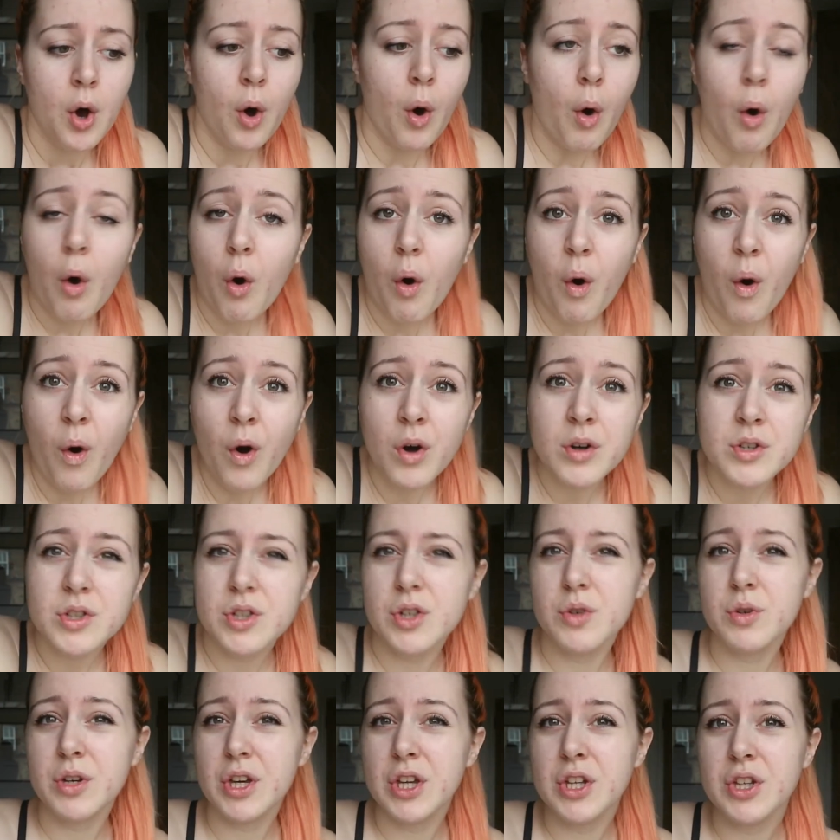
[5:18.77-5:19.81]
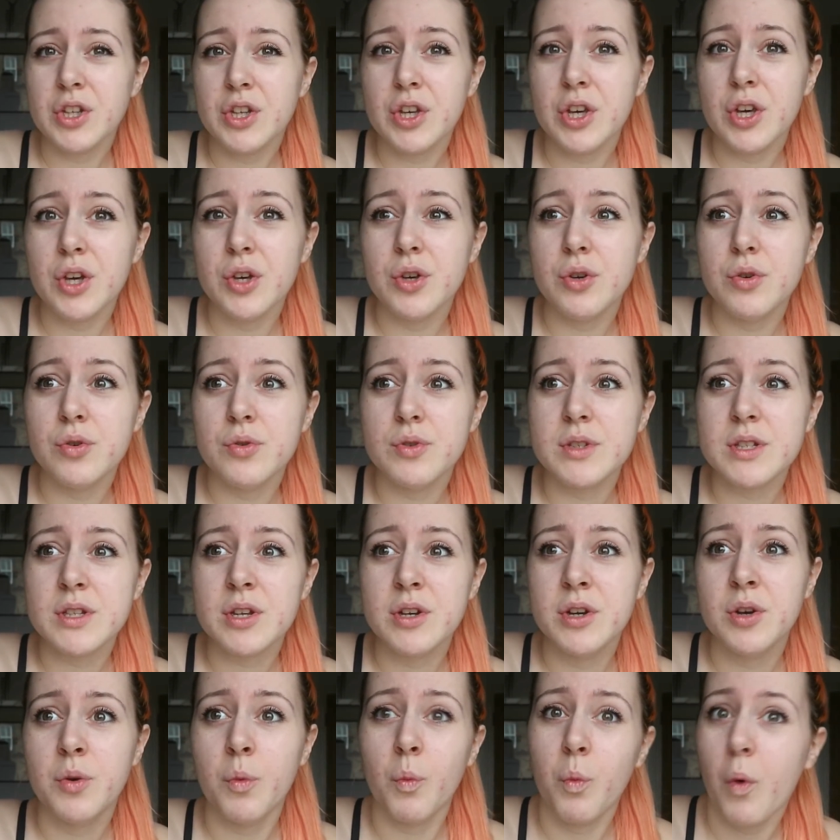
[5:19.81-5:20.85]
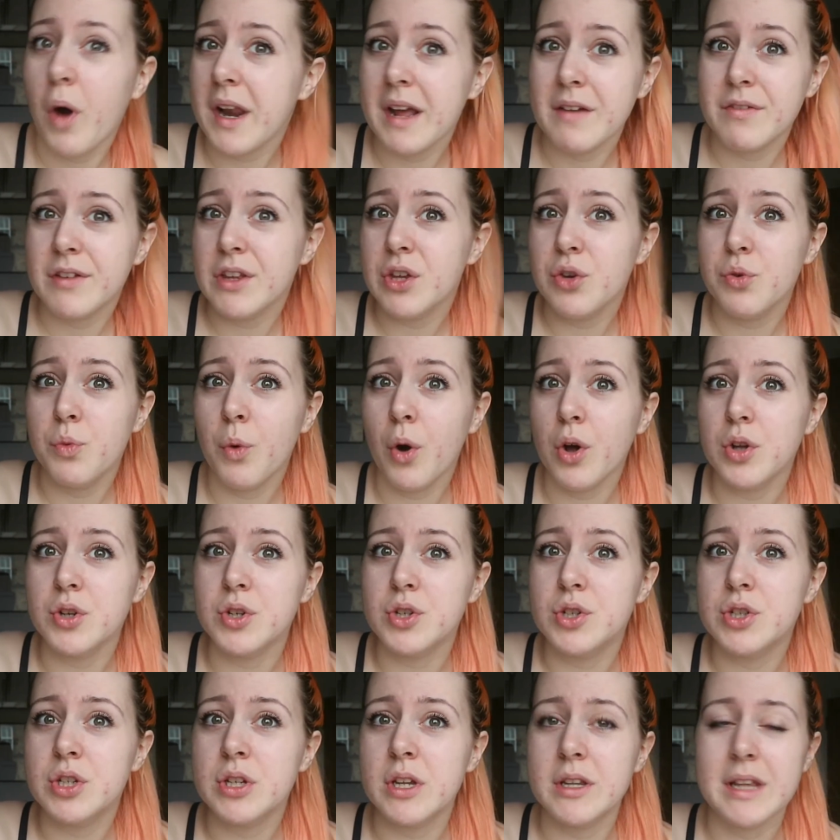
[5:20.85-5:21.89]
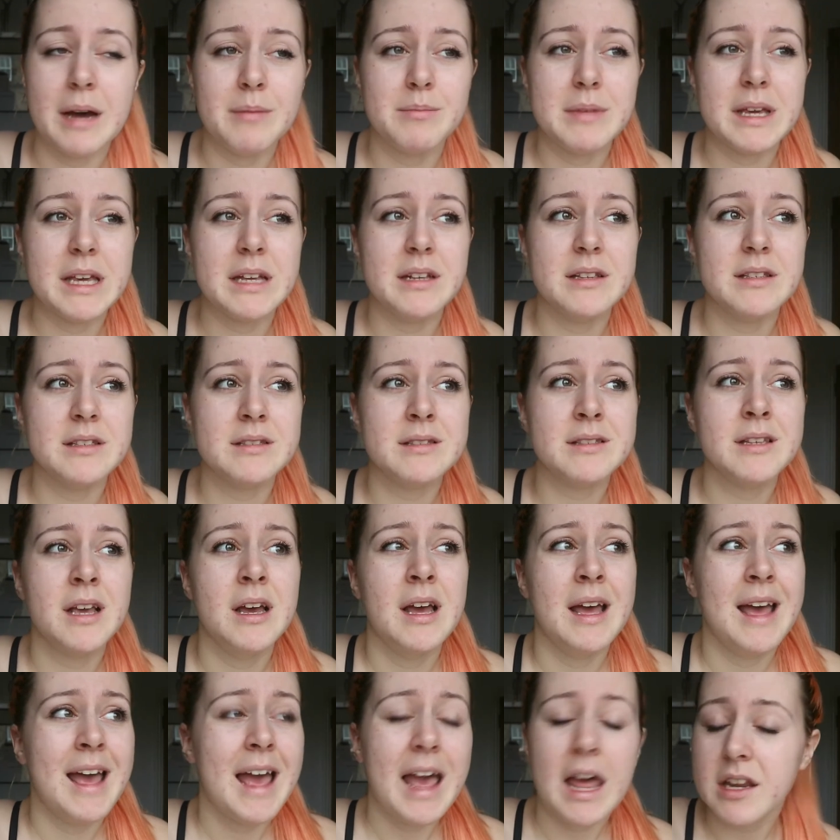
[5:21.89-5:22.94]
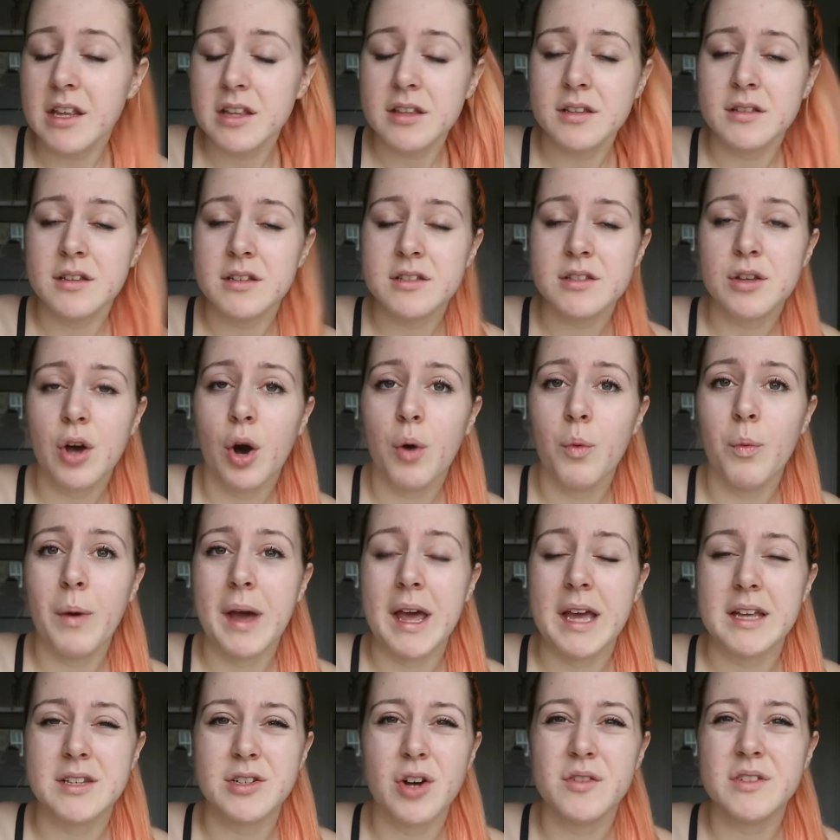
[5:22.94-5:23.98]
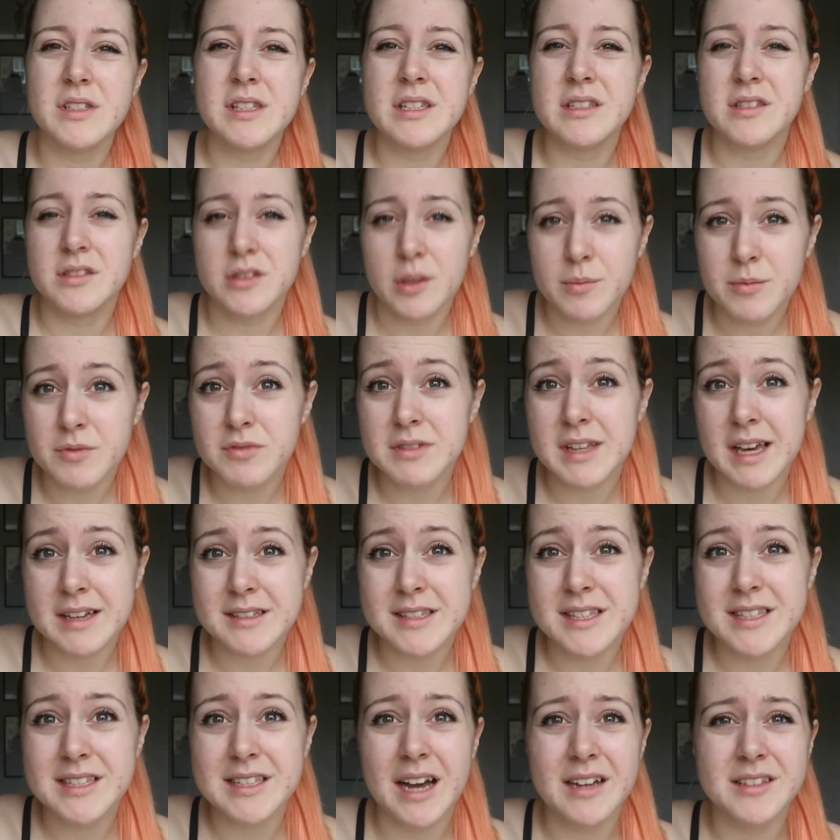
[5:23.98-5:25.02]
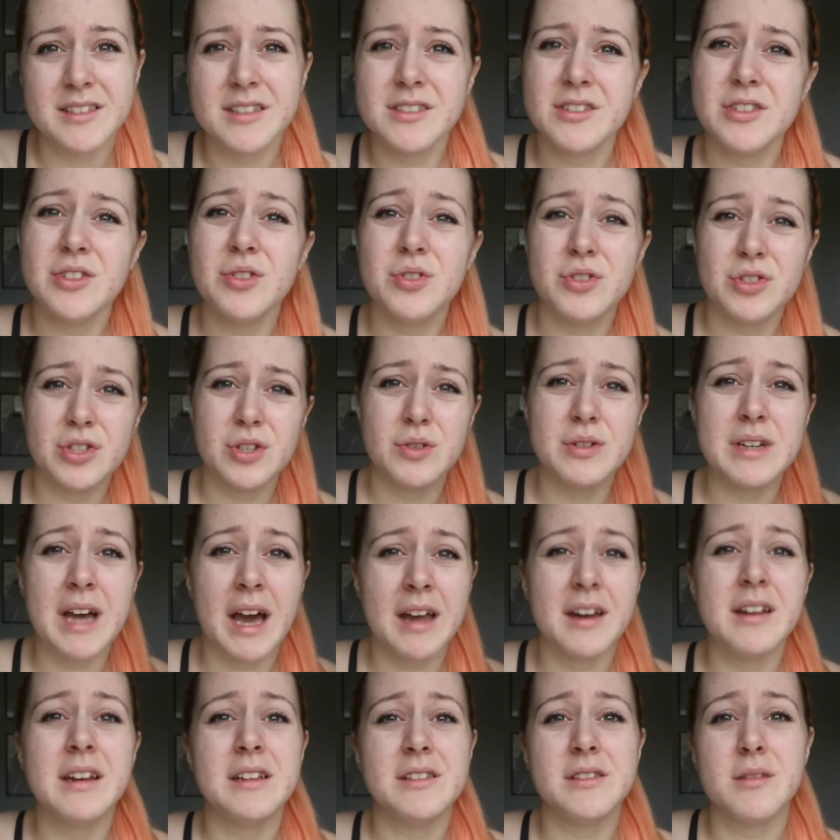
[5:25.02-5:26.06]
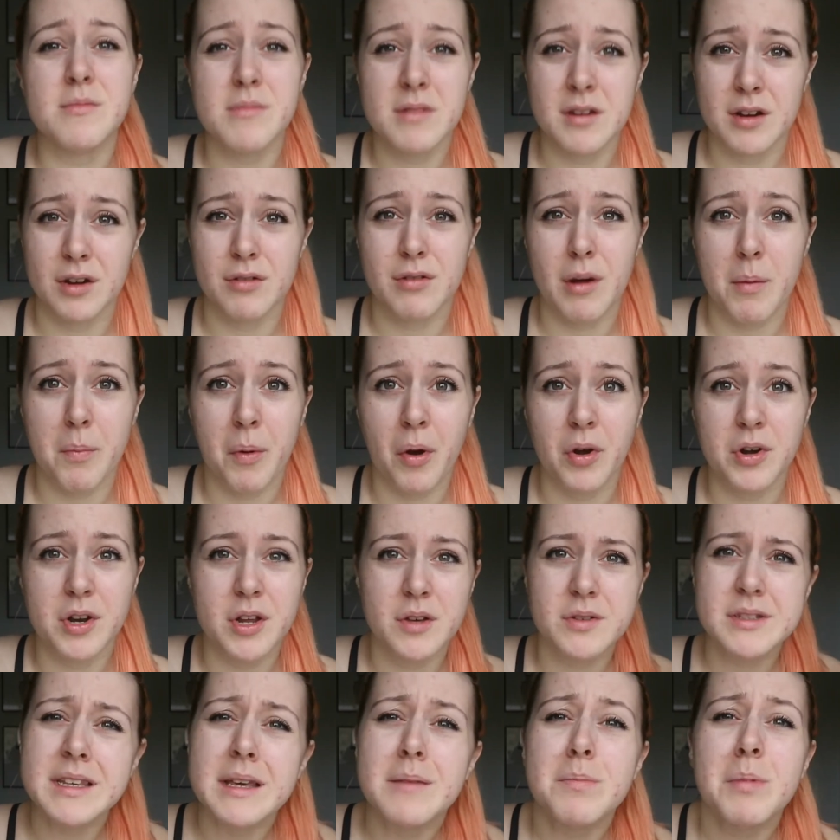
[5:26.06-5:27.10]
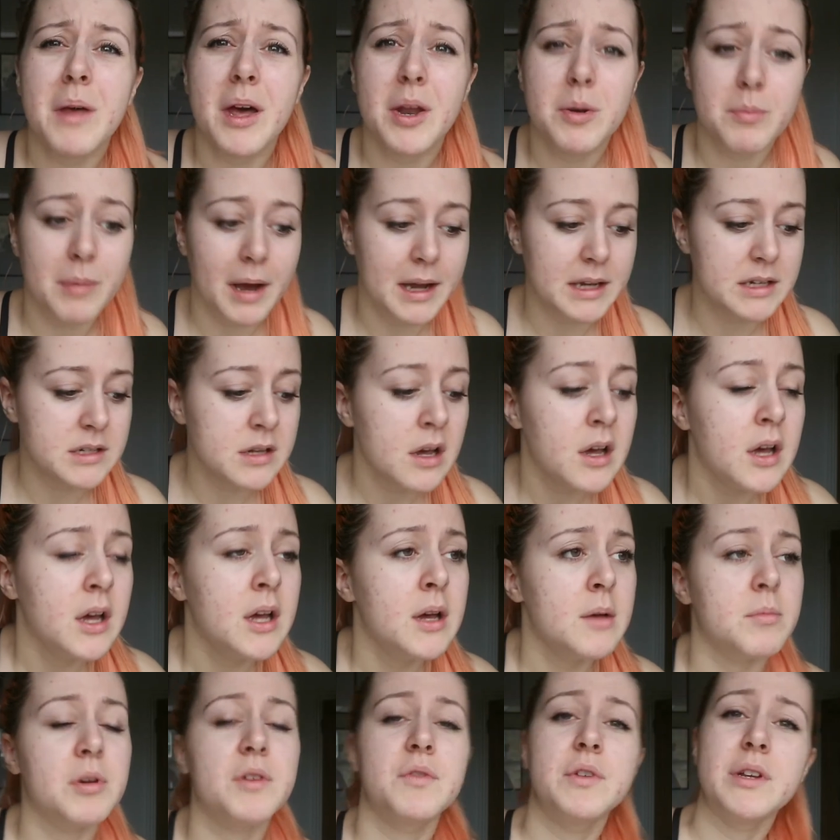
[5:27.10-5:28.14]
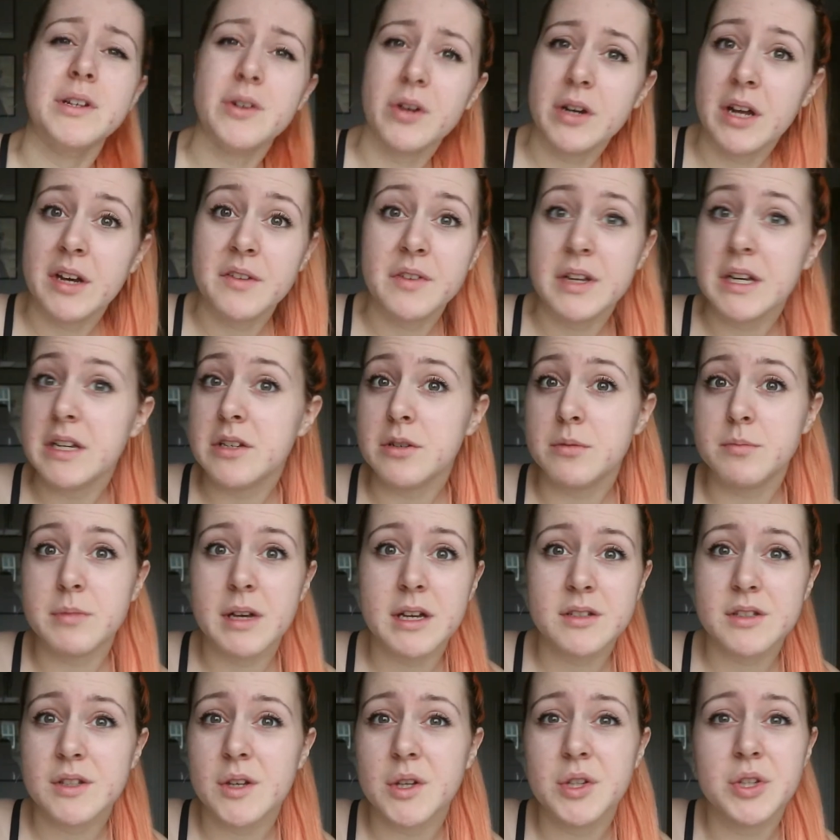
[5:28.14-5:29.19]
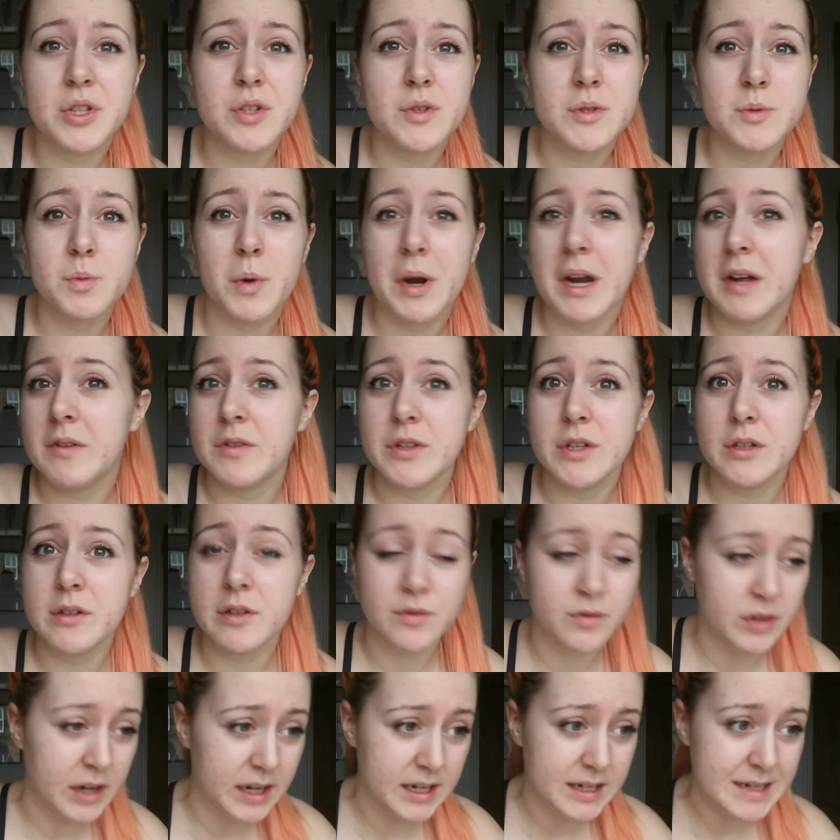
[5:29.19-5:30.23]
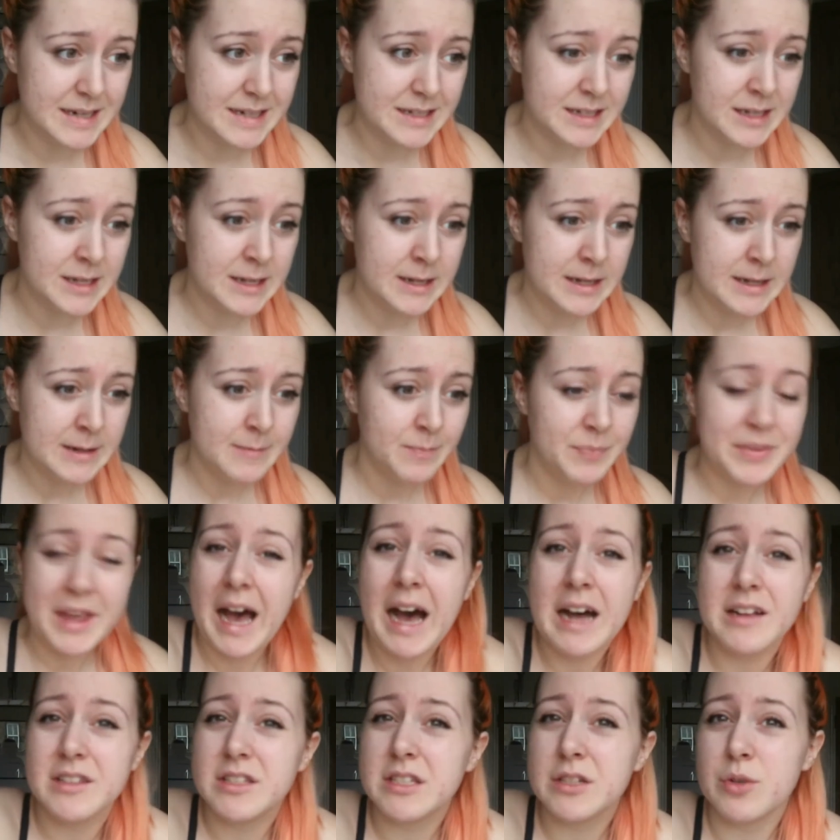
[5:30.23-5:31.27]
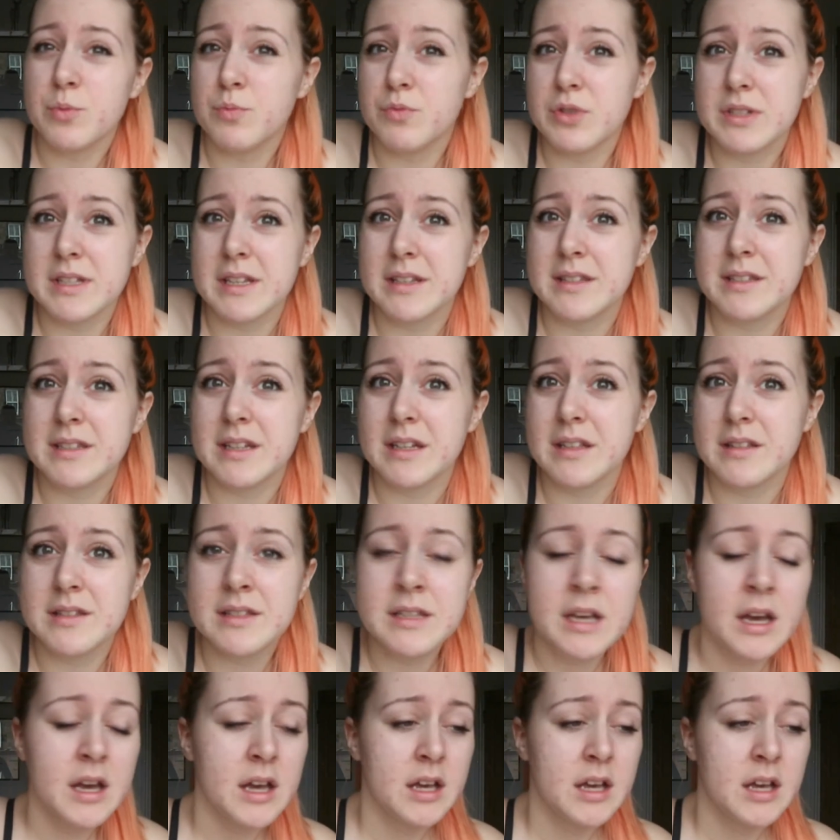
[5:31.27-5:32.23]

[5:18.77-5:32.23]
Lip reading: Or you can use whatever you want. That means anything that's got weight. Obviously, some of the exercises you do kind of need something to grip onto, so keep that in mind. But if you don't have any dumbbells, you can use whatever you can find that adds some resistance.